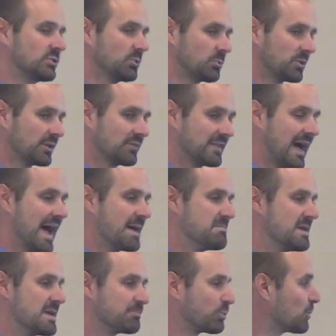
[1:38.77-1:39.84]
to the Word of
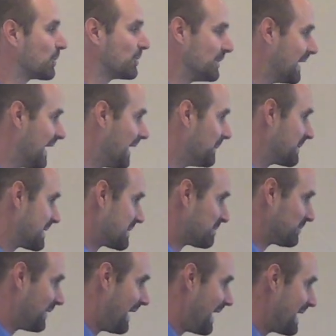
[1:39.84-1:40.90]
God being proclaimed and
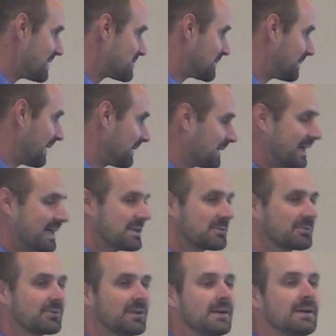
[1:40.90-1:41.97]
applied to my
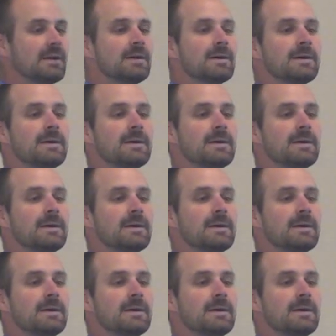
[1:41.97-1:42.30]
life,